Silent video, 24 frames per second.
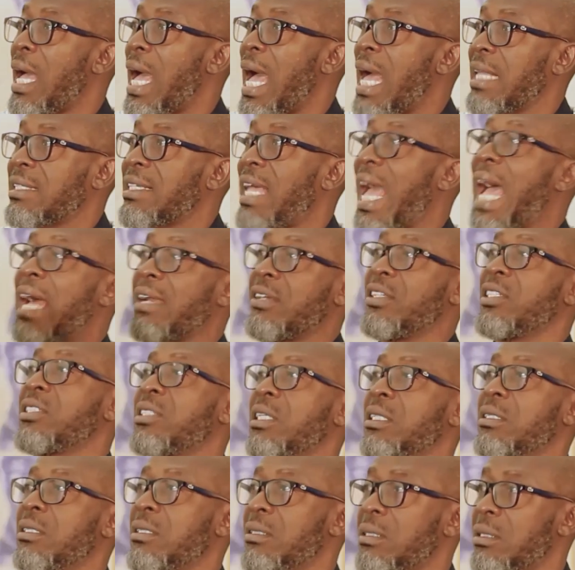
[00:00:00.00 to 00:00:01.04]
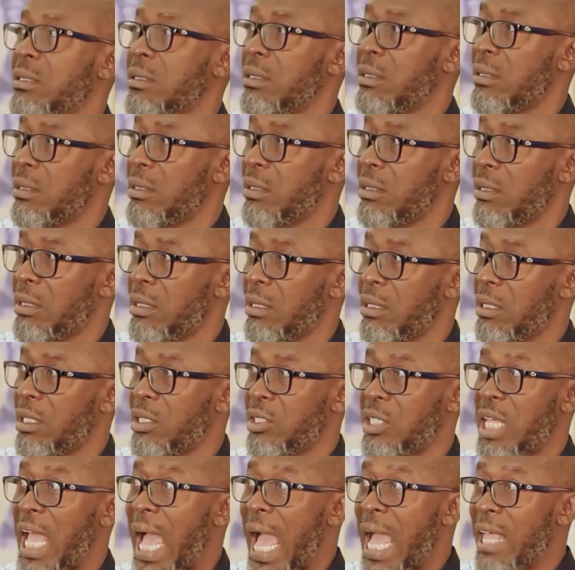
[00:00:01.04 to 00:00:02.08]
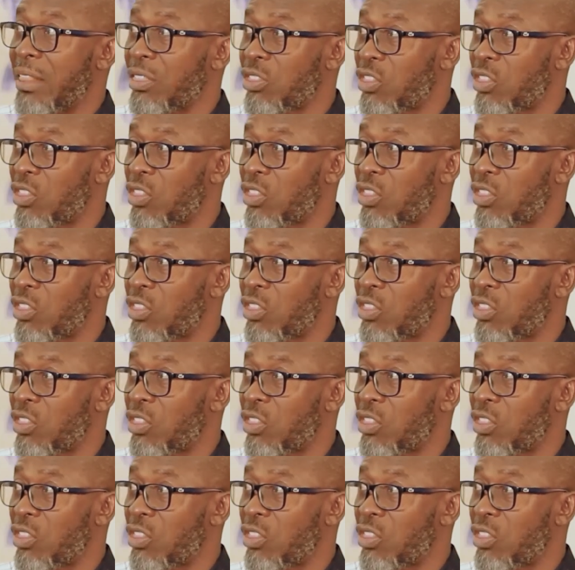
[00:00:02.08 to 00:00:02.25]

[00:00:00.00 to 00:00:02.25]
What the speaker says: has arisen. You see, I